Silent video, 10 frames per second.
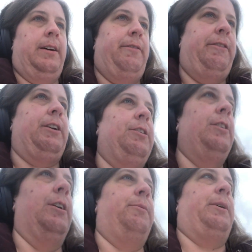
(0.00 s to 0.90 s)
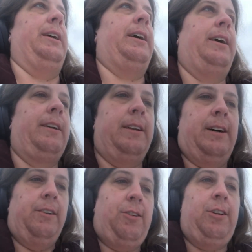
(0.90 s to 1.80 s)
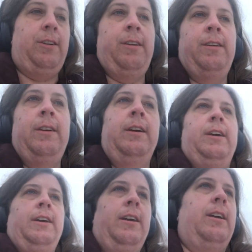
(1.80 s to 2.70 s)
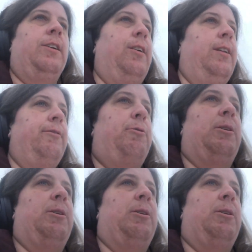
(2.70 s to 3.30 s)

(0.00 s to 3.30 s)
I figured, you know, why the heck not? You only live